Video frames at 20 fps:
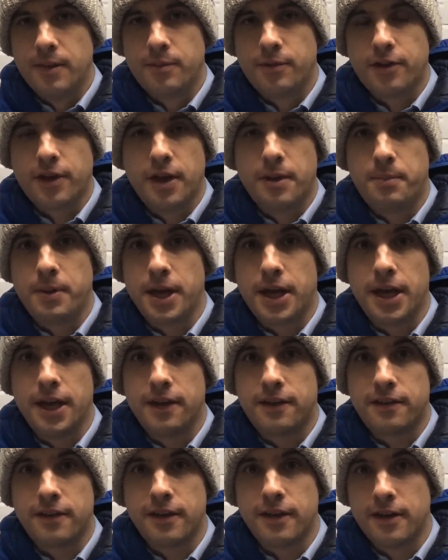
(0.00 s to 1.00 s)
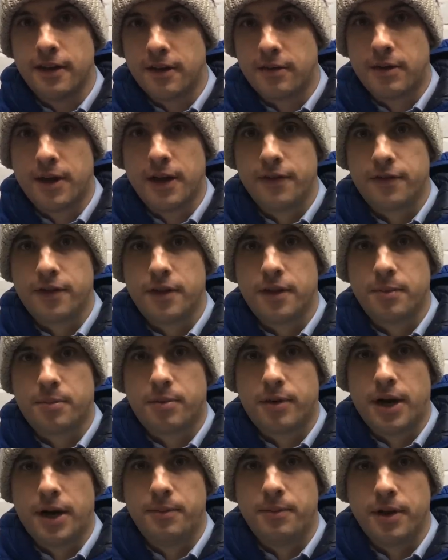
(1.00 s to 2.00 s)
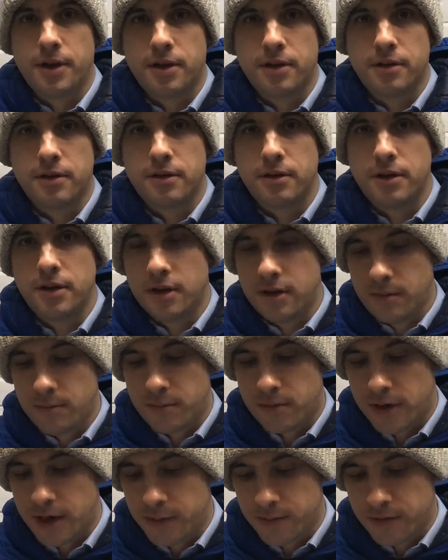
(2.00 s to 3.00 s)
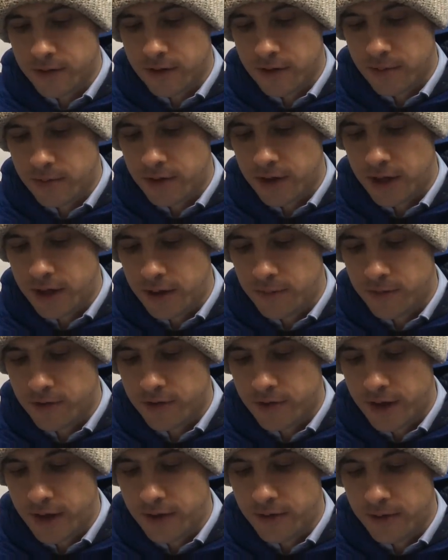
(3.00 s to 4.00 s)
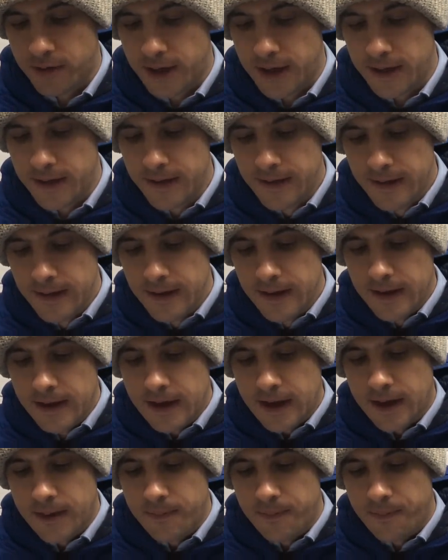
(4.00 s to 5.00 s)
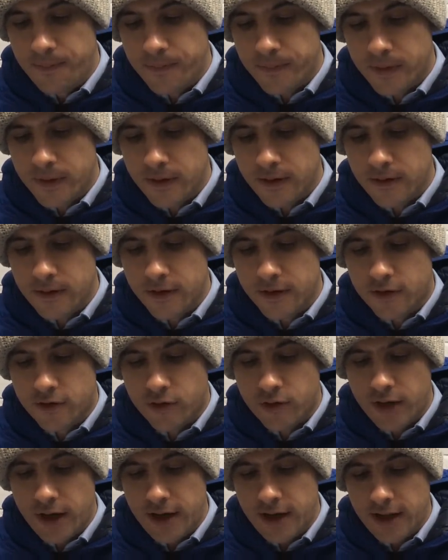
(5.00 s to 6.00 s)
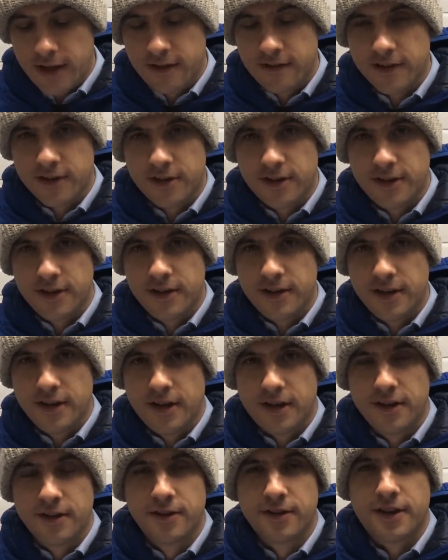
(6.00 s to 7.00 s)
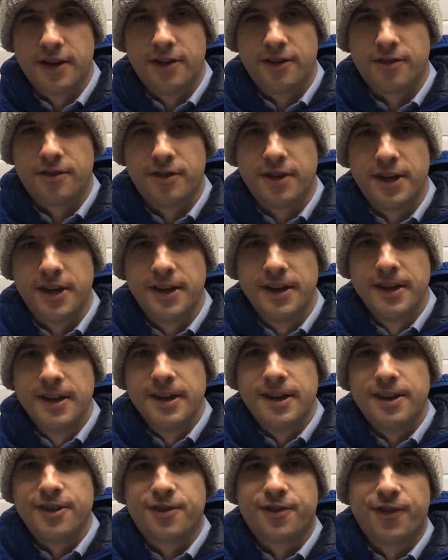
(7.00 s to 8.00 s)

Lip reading: say a big hitter arrives in the Prem, you can perhaps look at bringing him straight away. The Trent Alexander-Arnold injury is